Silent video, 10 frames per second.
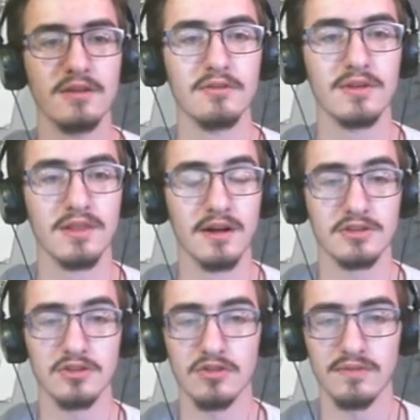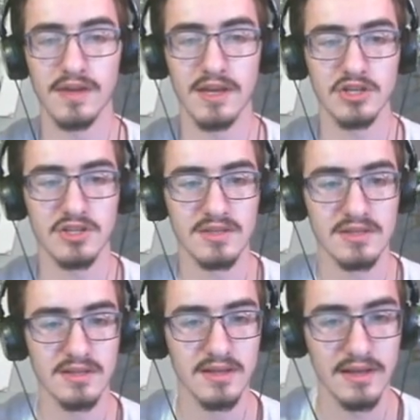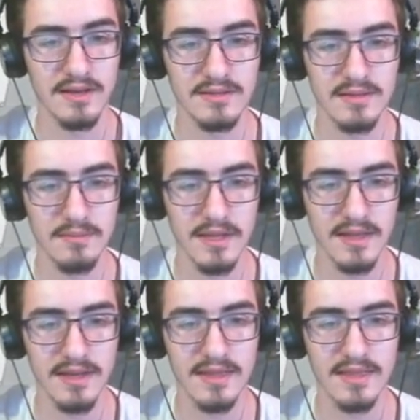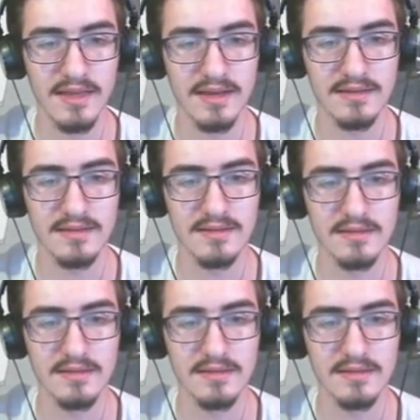You cannot show notifications. Like something like this